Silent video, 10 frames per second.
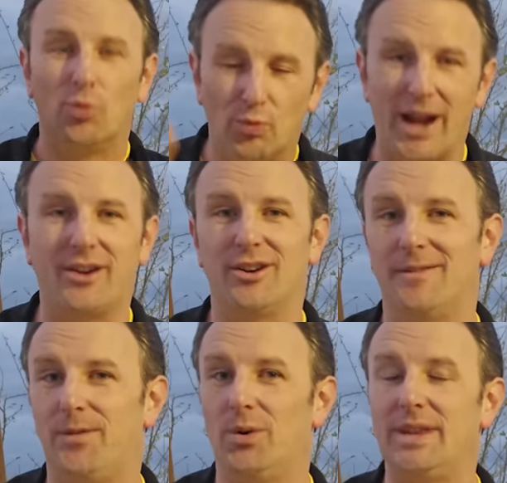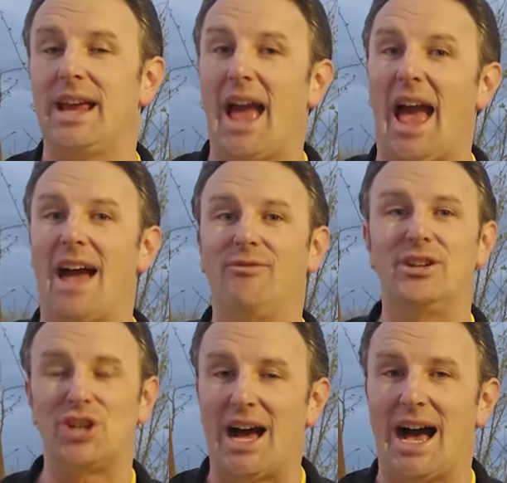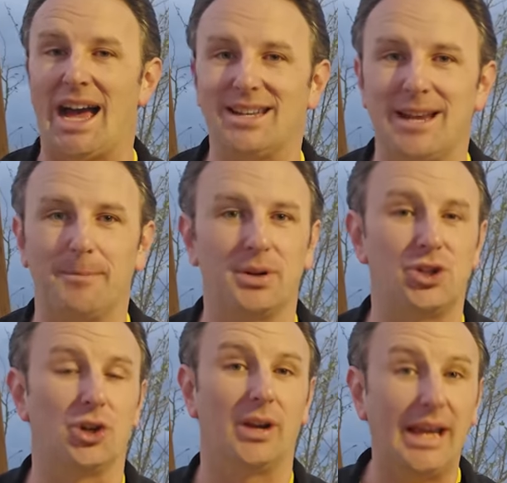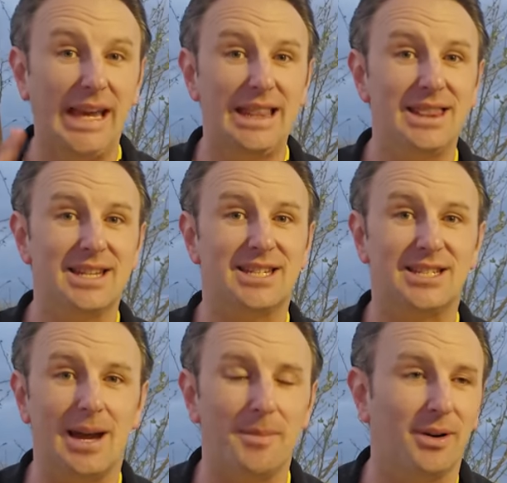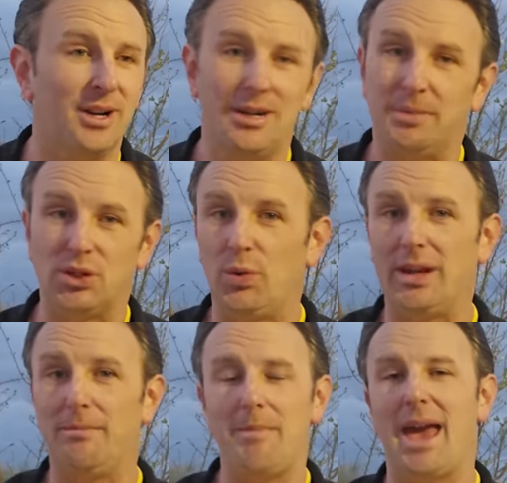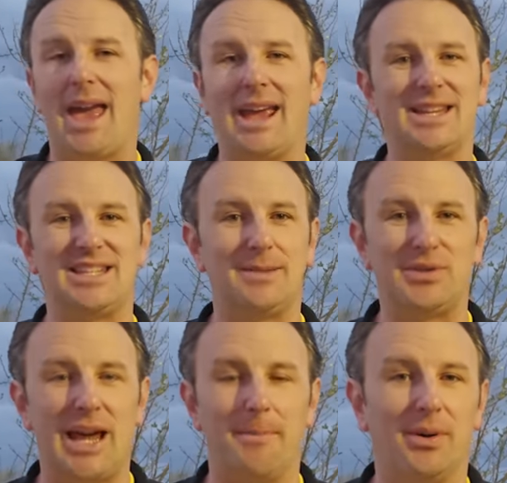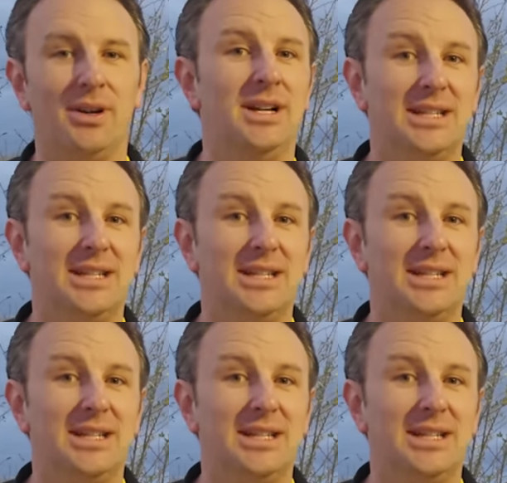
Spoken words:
record for the average high temperature in the summer between May and September.